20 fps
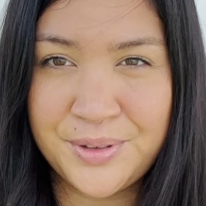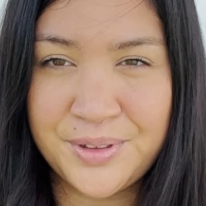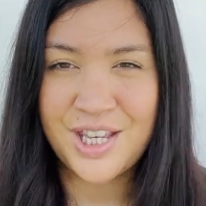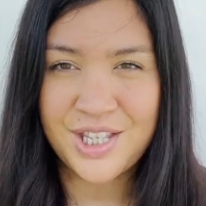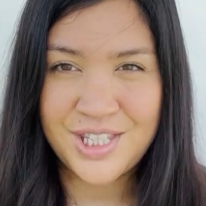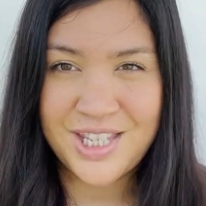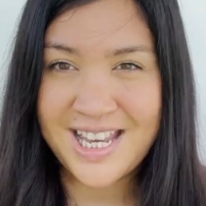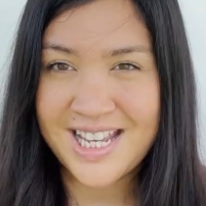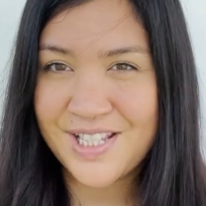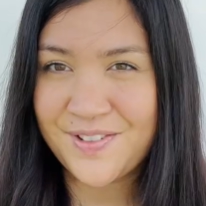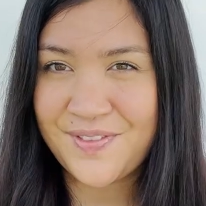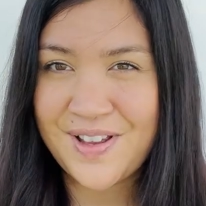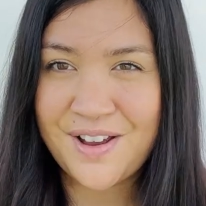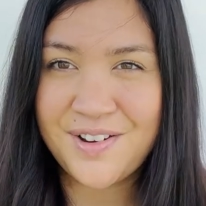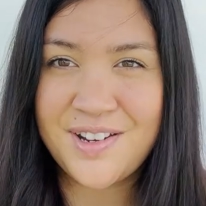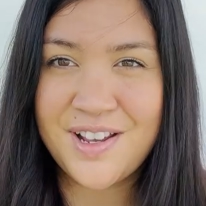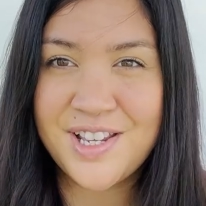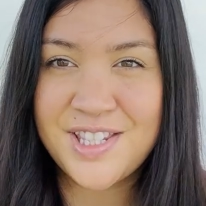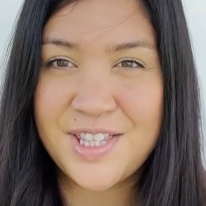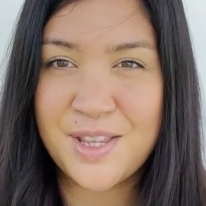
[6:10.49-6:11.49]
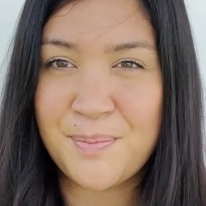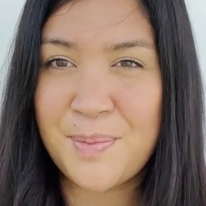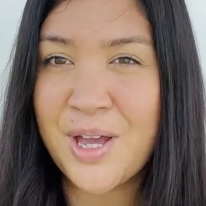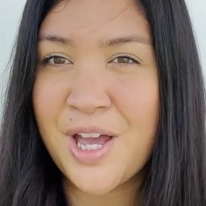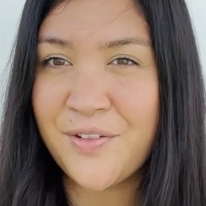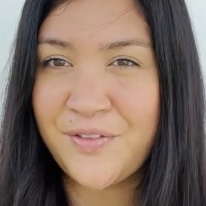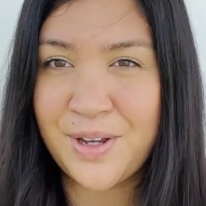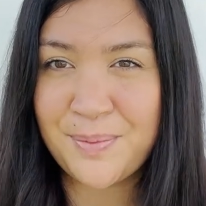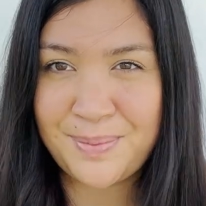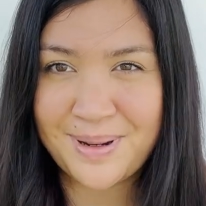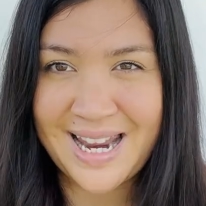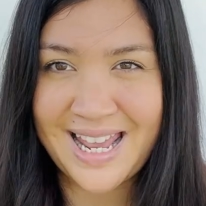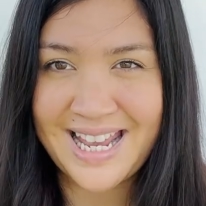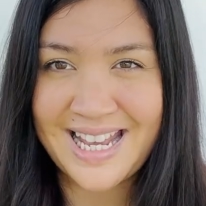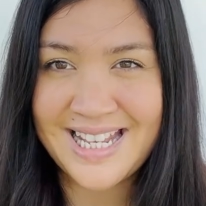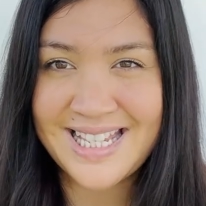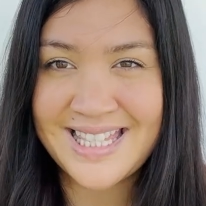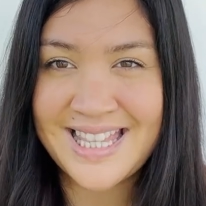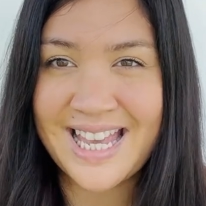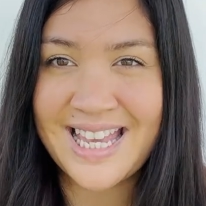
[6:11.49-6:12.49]
She has found us the perfect
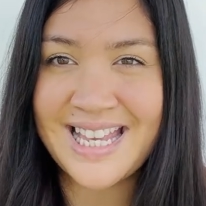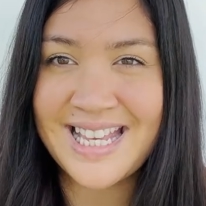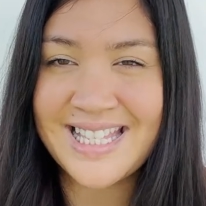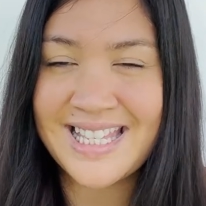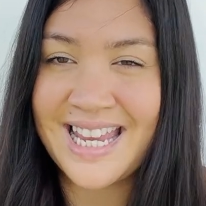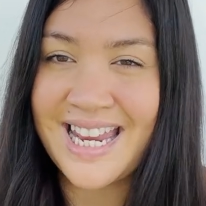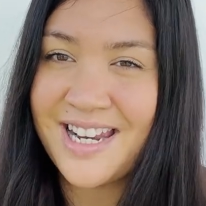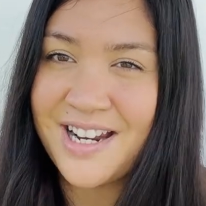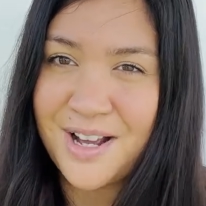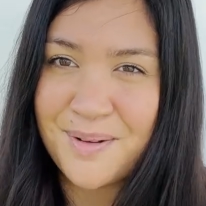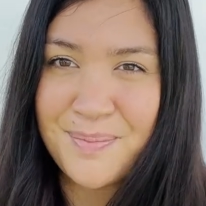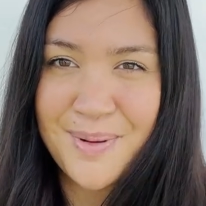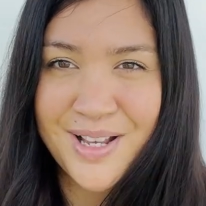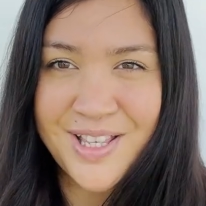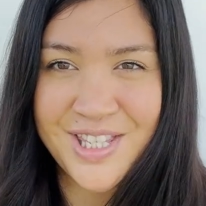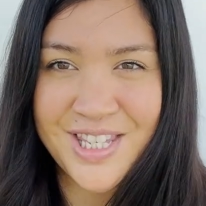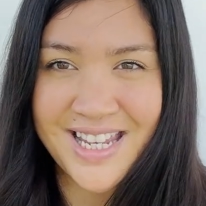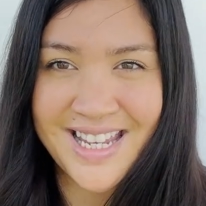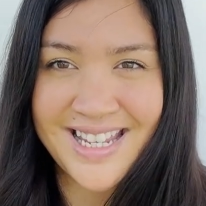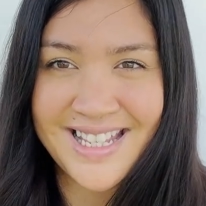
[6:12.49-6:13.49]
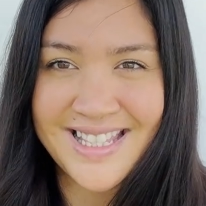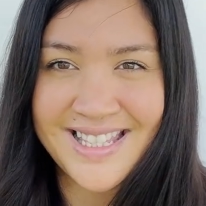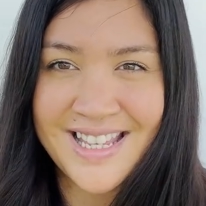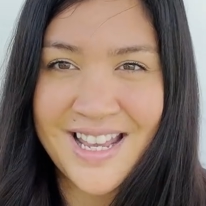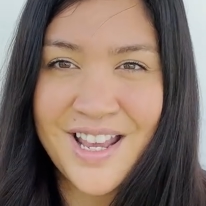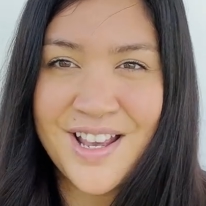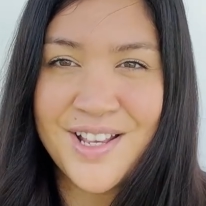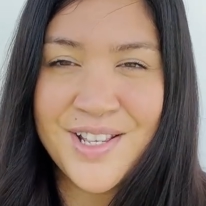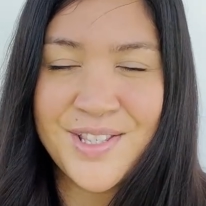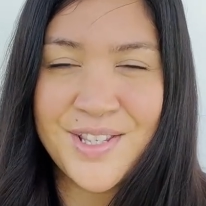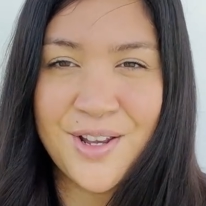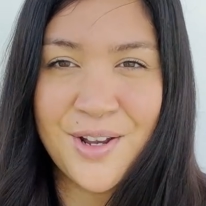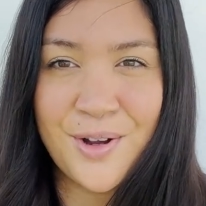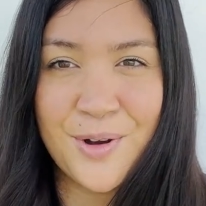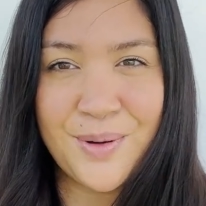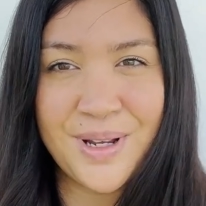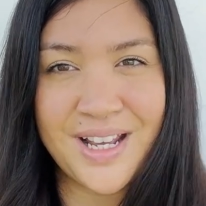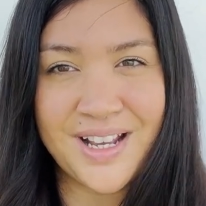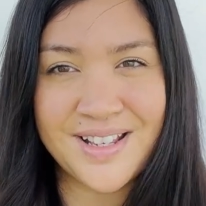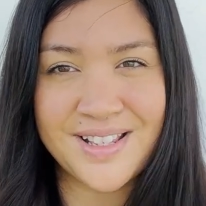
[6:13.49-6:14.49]
place that is in our budget, so
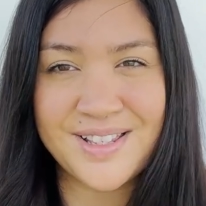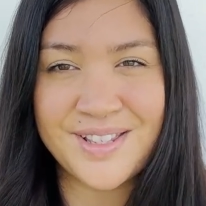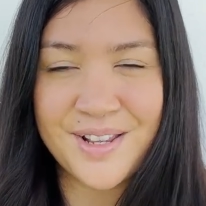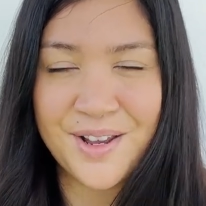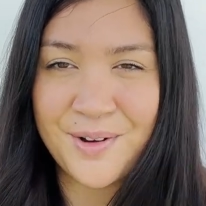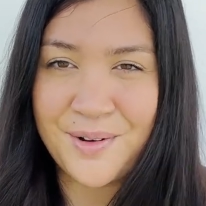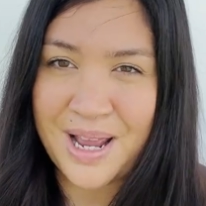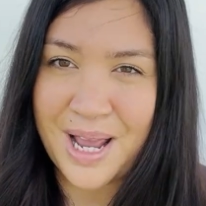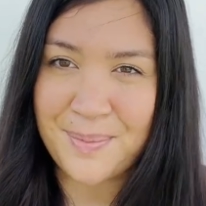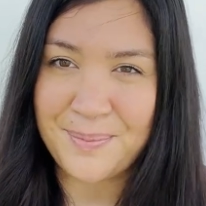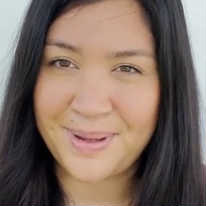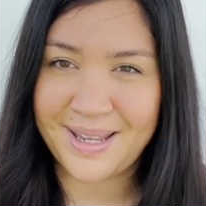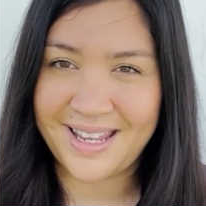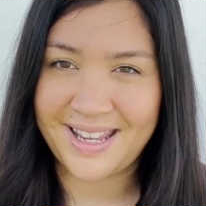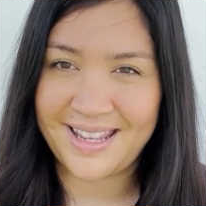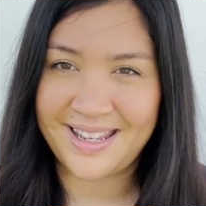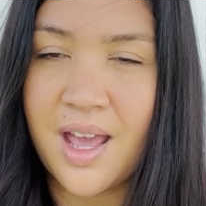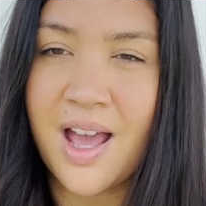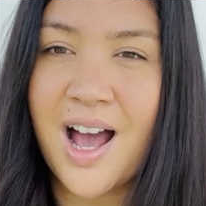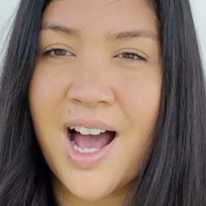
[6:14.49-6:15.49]
we are so happy.